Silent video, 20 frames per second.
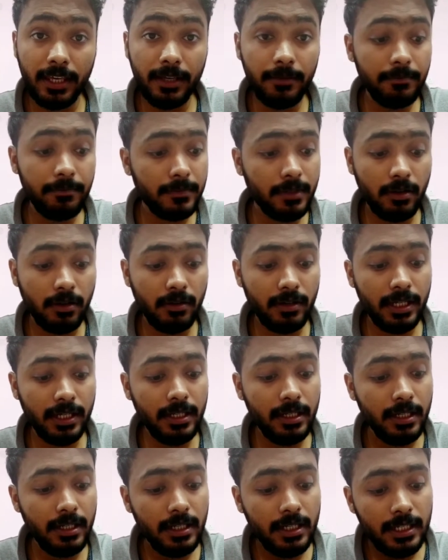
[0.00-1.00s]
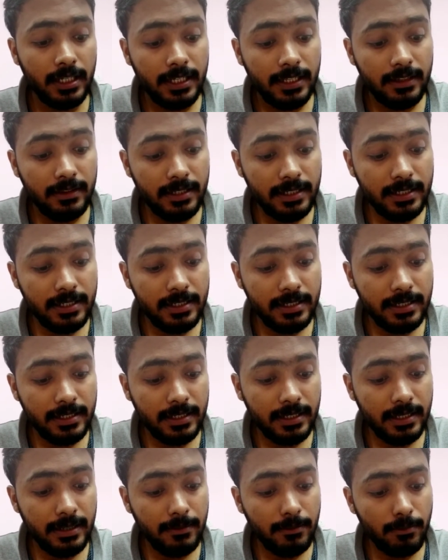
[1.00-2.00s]
Okay, all right.
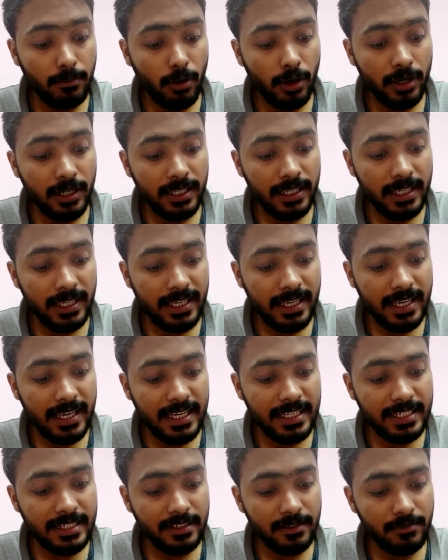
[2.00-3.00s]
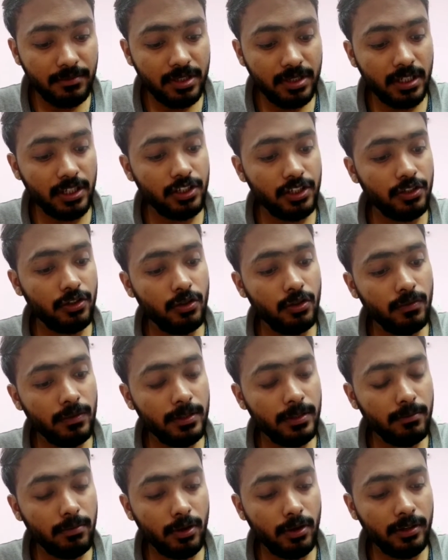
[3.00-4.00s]
This body A has some charge
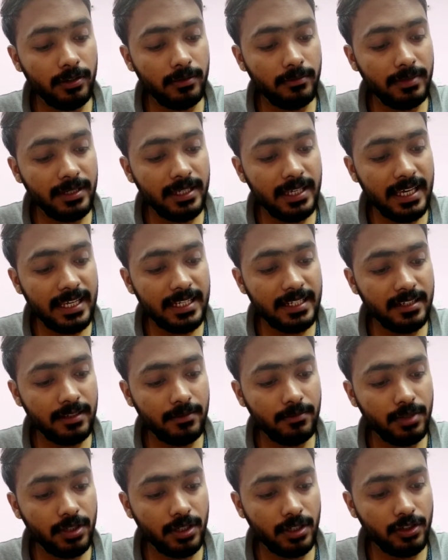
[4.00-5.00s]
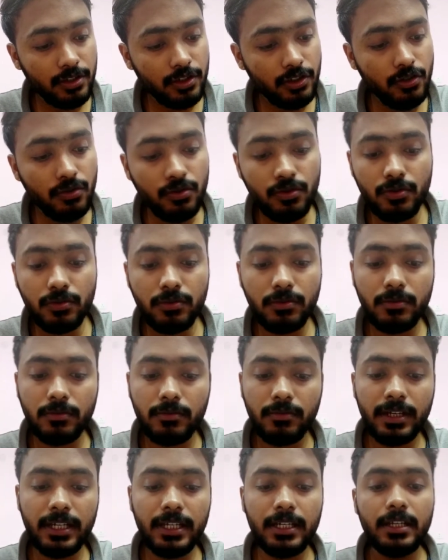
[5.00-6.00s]
Q1, body B has some charge
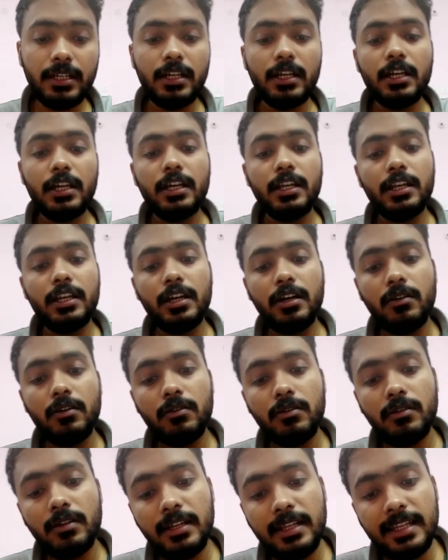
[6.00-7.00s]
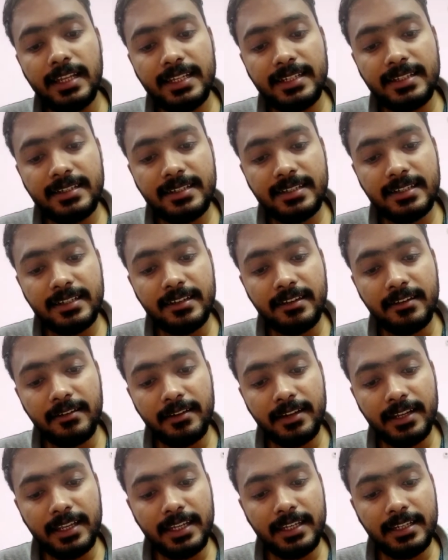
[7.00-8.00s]
Q2, right? Now let's
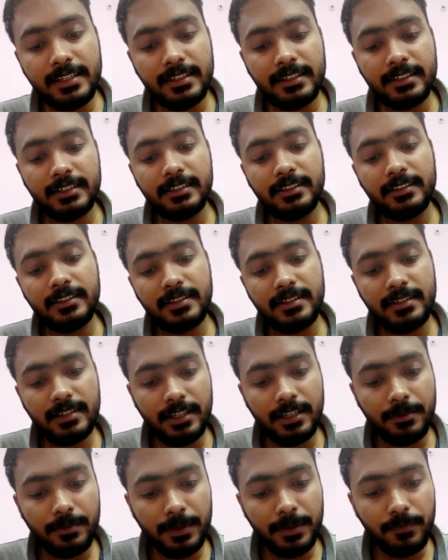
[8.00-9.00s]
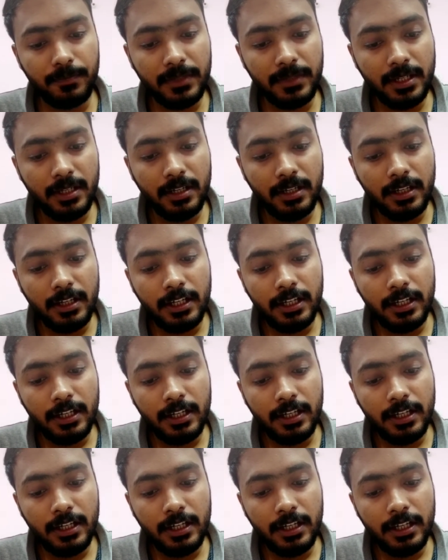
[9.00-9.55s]
read the statement.